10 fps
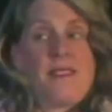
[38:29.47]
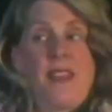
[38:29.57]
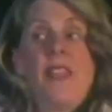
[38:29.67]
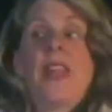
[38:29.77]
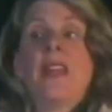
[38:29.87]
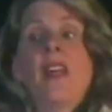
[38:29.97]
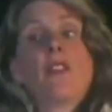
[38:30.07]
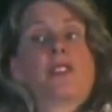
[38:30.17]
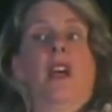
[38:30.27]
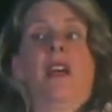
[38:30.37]
And then
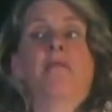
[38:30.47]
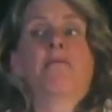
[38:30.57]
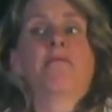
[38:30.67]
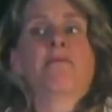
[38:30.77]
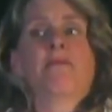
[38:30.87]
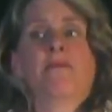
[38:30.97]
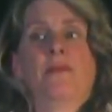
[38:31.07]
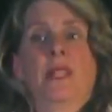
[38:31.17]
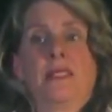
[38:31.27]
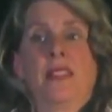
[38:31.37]
another time,
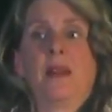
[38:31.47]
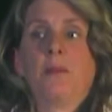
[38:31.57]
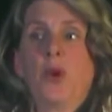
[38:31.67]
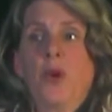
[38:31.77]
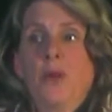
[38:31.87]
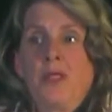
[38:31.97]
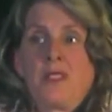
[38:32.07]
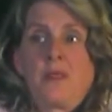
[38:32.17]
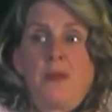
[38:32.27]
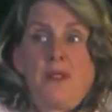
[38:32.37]
because I kept going with this
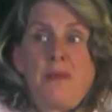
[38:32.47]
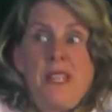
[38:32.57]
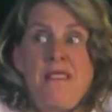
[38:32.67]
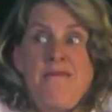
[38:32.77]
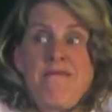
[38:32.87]
experiment,